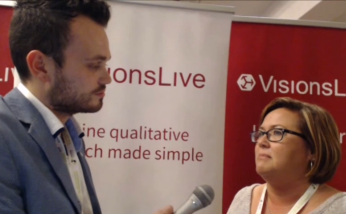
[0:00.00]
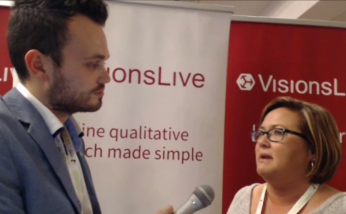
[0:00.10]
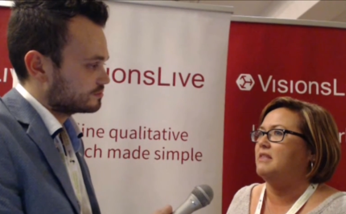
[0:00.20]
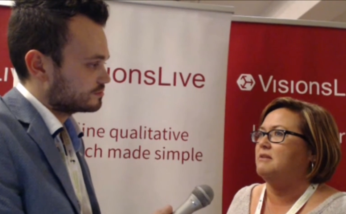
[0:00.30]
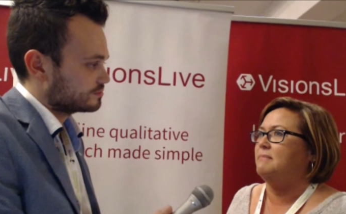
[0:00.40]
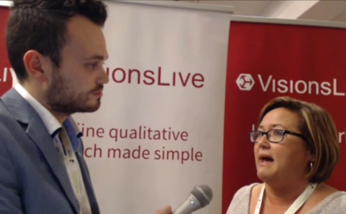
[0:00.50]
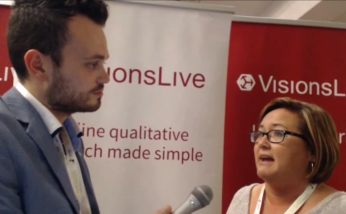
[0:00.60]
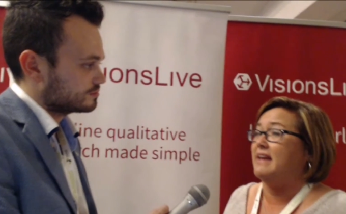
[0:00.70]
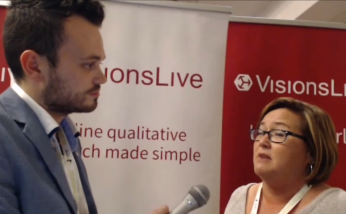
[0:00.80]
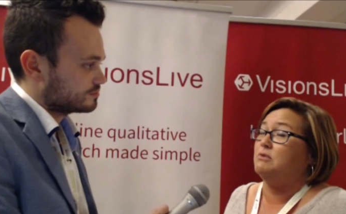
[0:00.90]
Speaker 1: bit on the
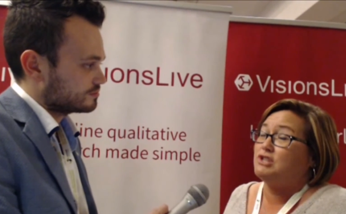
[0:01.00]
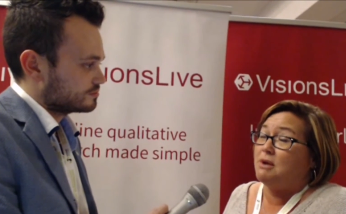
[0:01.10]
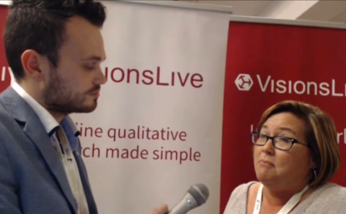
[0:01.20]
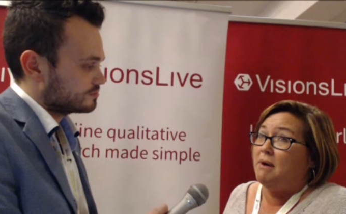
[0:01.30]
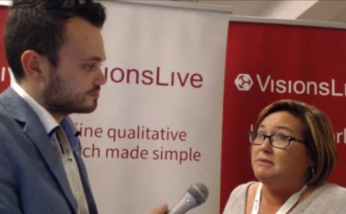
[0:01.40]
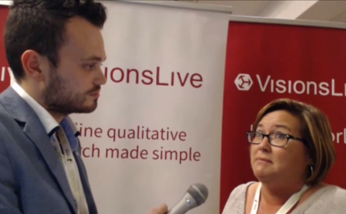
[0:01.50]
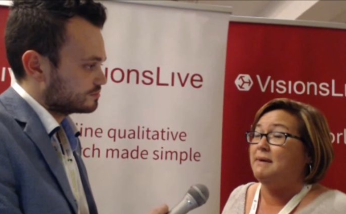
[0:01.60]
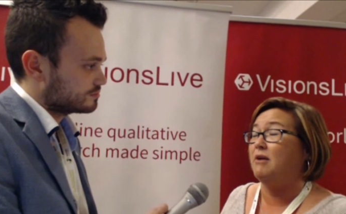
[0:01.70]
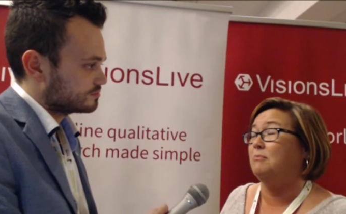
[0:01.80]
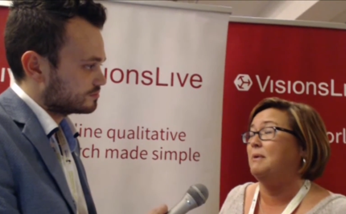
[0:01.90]
back end, which I'm bummed
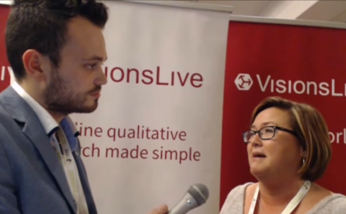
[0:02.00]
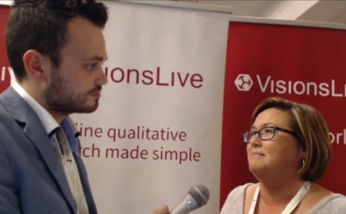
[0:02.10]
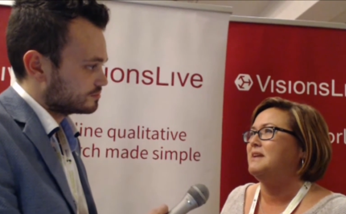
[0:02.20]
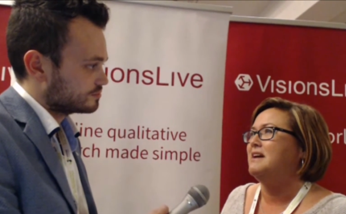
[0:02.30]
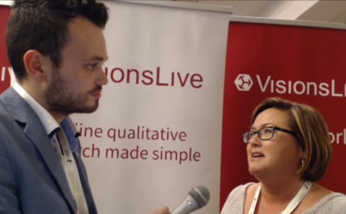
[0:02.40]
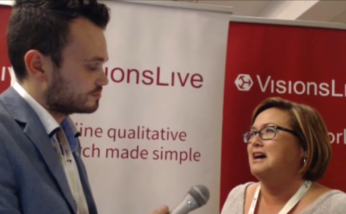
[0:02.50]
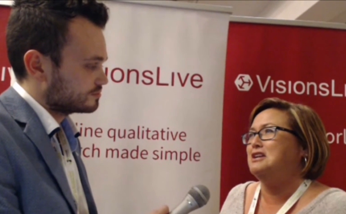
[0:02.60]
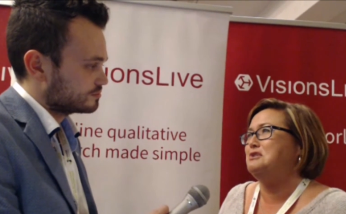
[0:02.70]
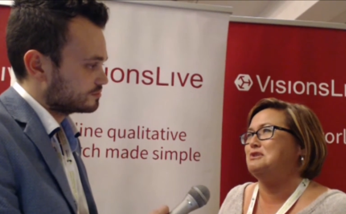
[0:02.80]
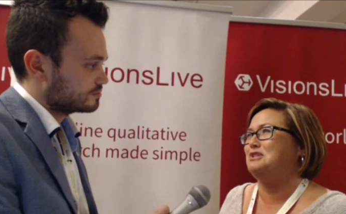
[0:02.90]
about, but got
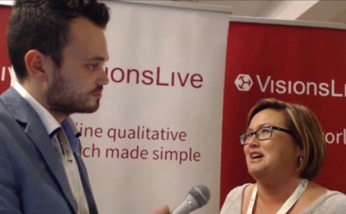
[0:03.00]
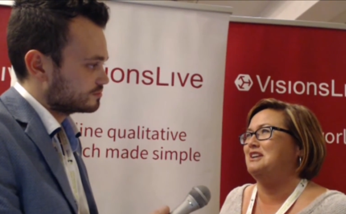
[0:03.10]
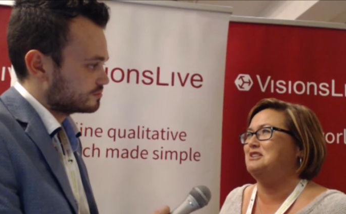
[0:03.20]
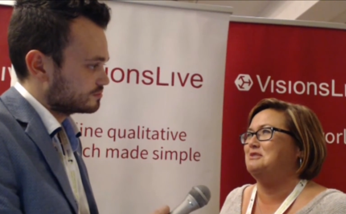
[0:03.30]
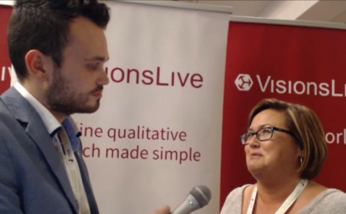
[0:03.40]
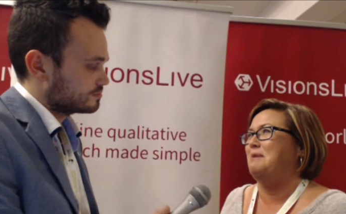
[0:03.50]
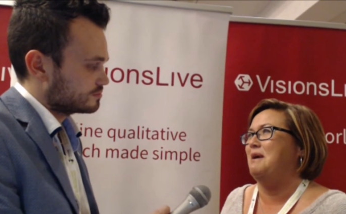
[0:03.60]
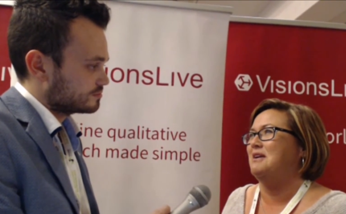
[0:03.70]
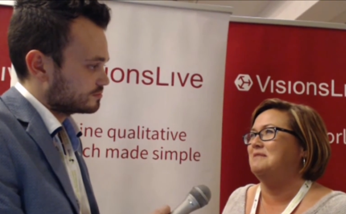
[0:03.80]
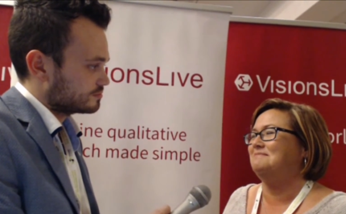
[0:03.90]
to do what you got to do as a
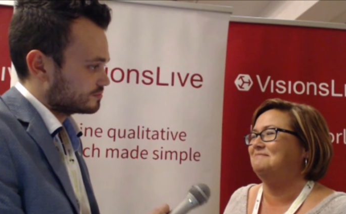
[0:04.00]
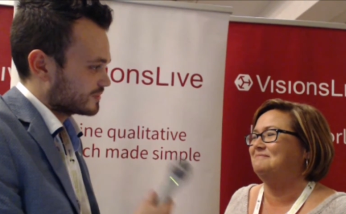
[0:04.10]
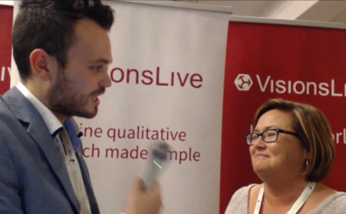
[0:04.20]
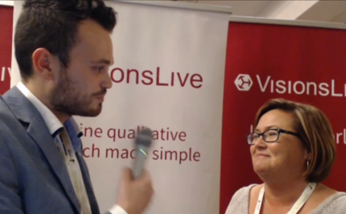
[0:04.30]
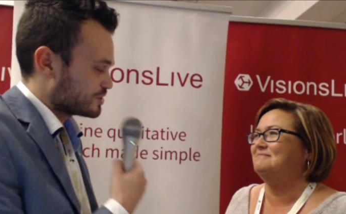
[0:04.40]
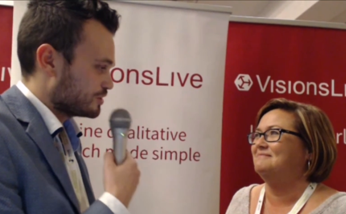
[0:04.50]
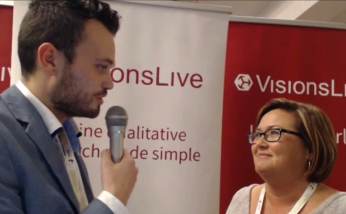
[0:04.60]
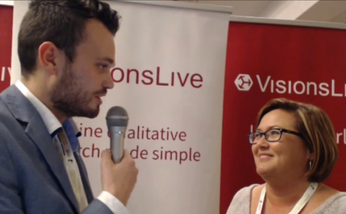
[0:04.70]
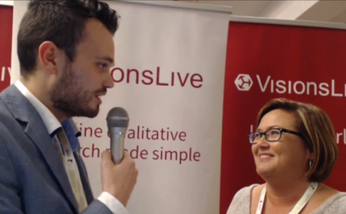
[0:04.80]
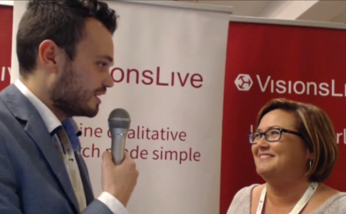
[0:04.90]
parent.
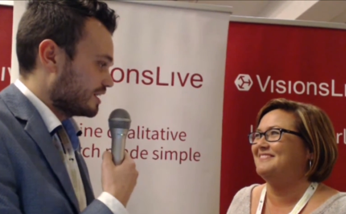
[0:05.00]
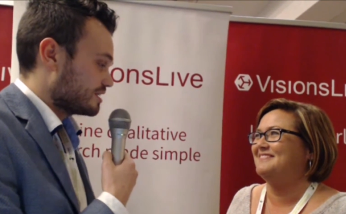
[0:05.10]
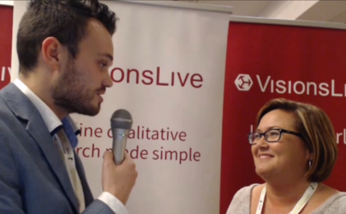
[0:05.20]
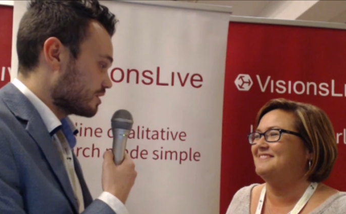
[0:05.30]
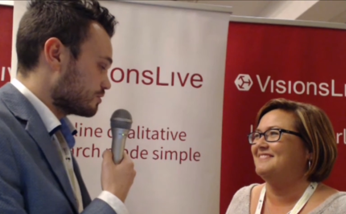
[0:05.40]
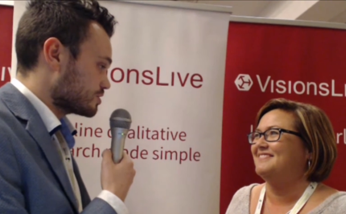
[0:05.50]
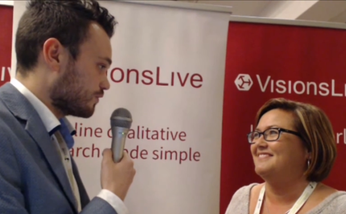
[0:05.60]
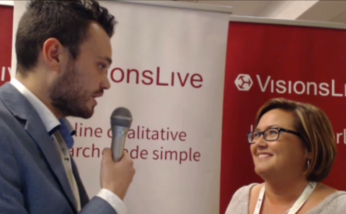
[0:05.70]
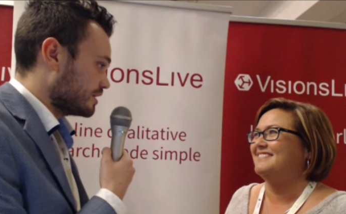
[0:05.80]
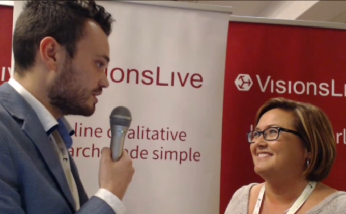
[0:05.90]
Speaker 2: Absolutely. And so just
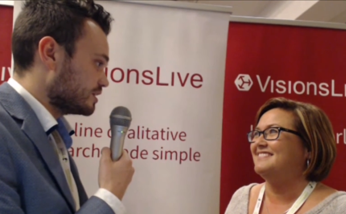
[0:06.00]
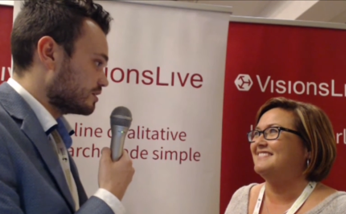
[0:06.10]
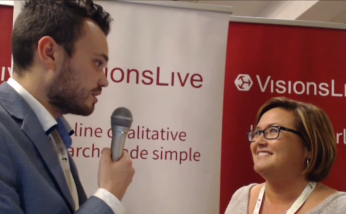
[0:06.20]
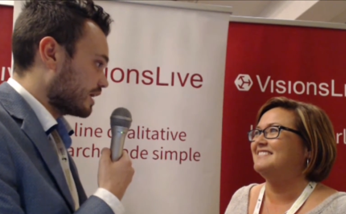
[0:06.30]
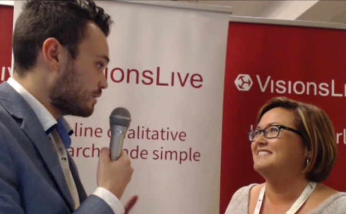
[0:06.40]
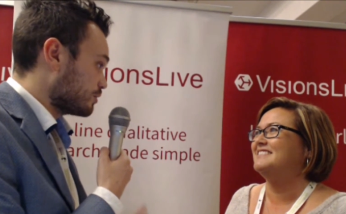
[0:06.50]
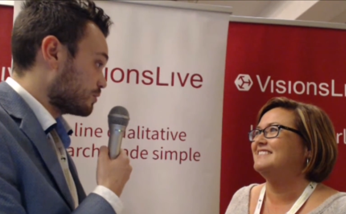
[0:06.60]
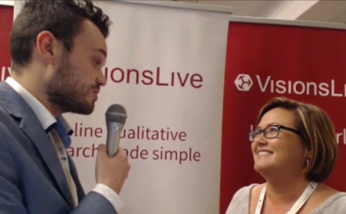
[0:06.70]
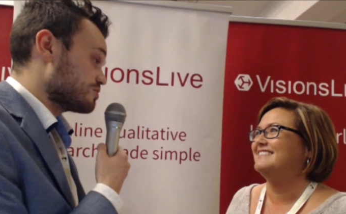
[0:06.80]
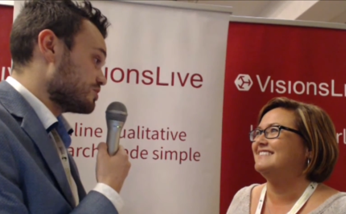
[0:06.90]
finally, anyone that
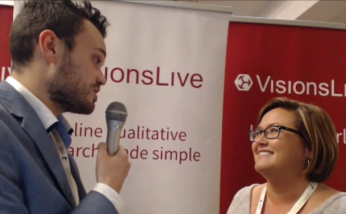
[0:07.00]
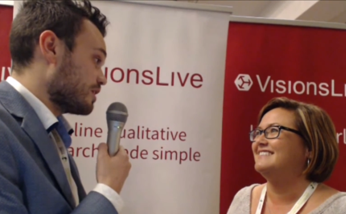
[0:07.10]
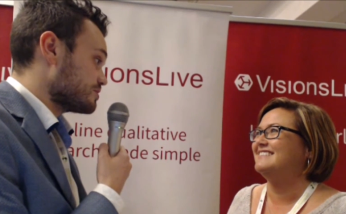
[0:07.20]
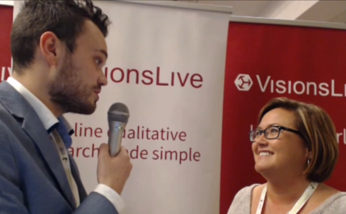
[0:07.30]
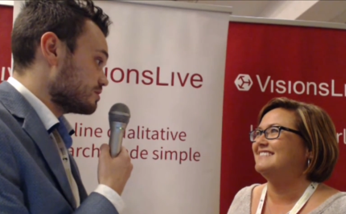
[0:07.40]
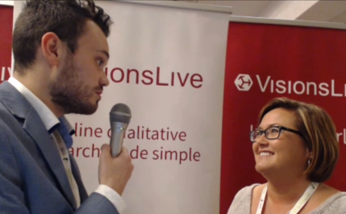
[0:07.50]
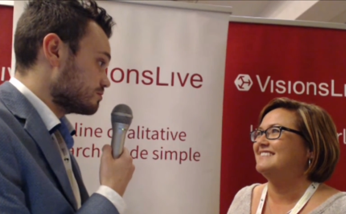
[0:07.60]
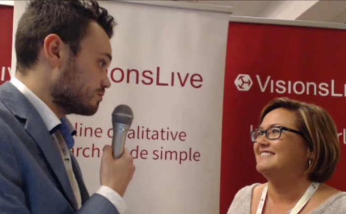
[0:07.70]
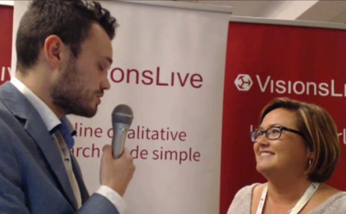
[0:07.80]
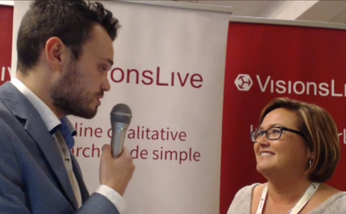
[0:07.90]
wants to reach out to you,
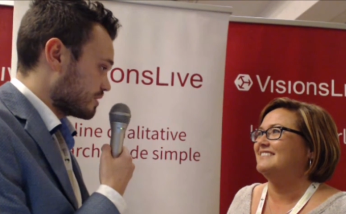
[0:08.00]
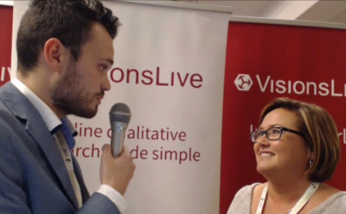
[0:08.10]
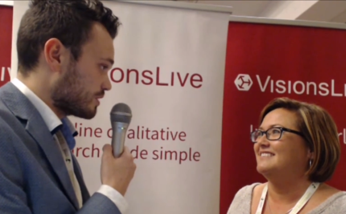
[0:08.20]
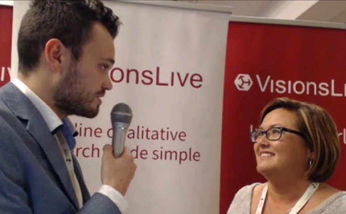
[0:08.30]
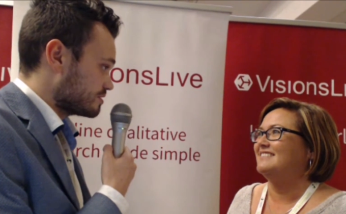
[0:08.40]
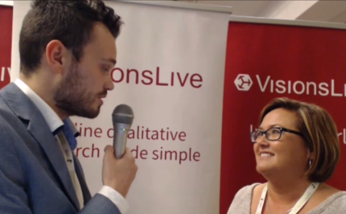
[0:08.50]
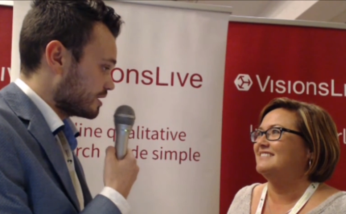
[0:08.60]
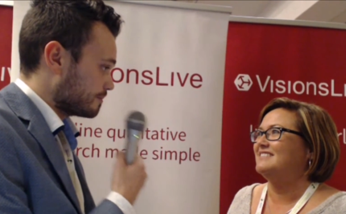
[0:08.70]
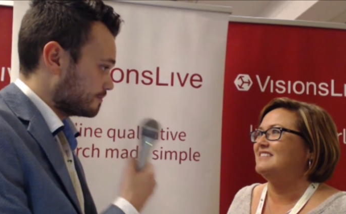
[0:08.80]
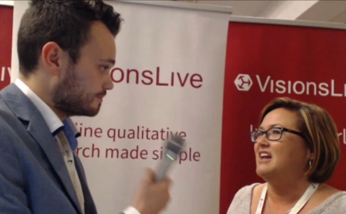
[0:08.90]
what's the best way to do
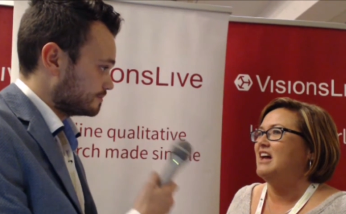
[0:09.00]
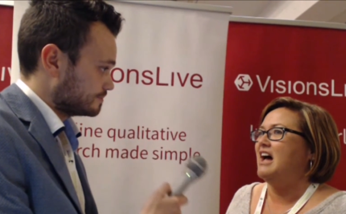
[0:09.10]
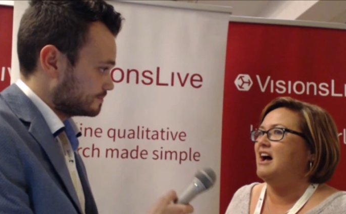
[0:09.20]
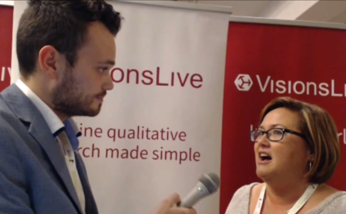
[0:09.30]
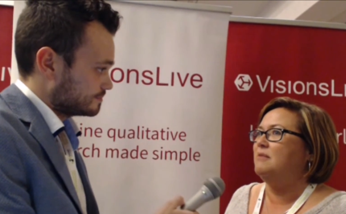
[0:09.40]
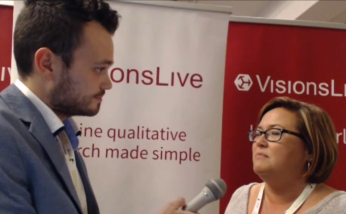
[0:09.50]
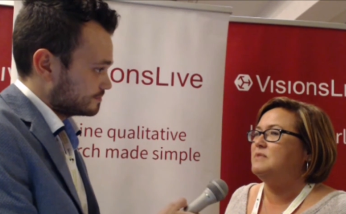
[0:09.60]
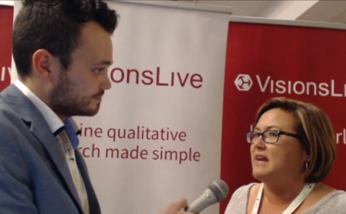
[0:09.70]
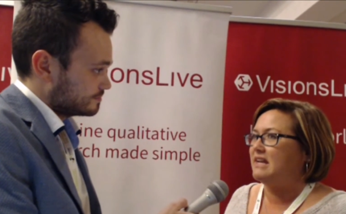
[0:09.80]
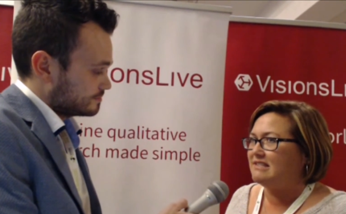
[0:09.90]
that?
Speaker 1: Um,
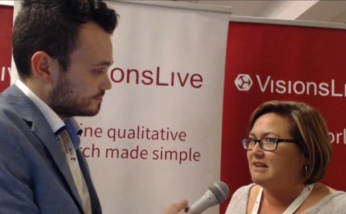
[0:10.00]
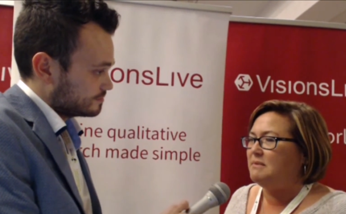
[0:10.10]
they can send